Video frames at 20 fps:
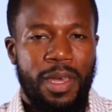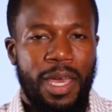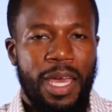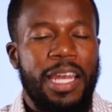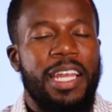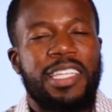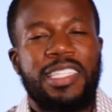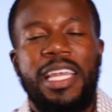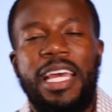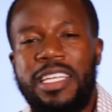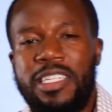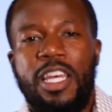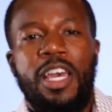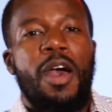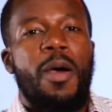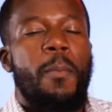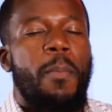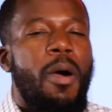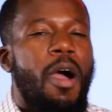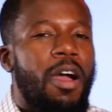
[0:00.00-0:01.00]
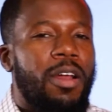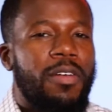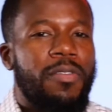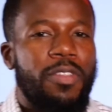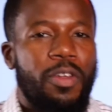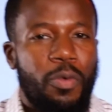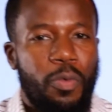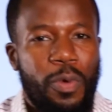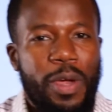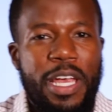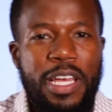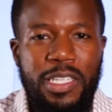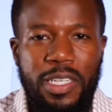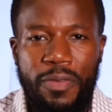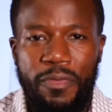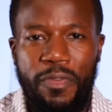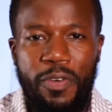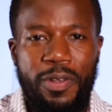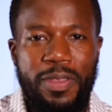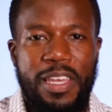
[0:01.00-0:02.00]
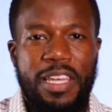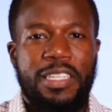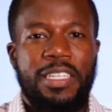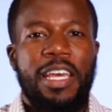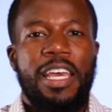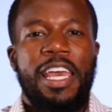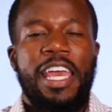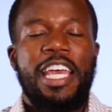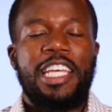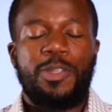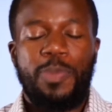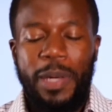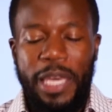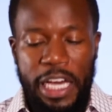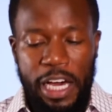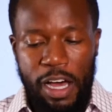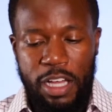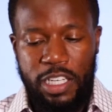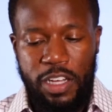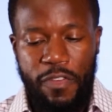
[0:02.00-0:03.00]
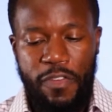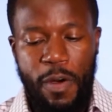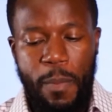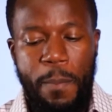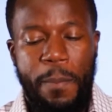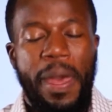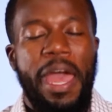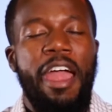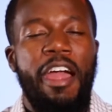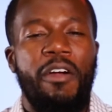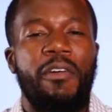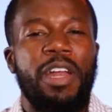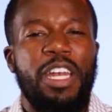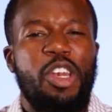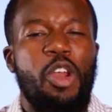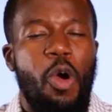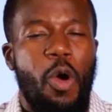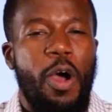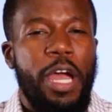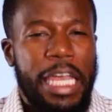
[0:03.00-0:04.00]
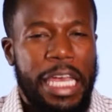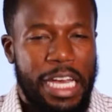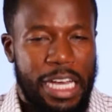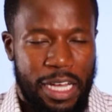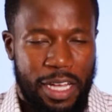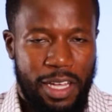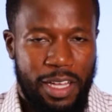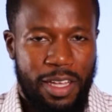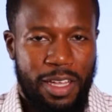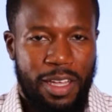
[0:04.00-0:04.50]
And he says part of the reason for this is because of a paranoia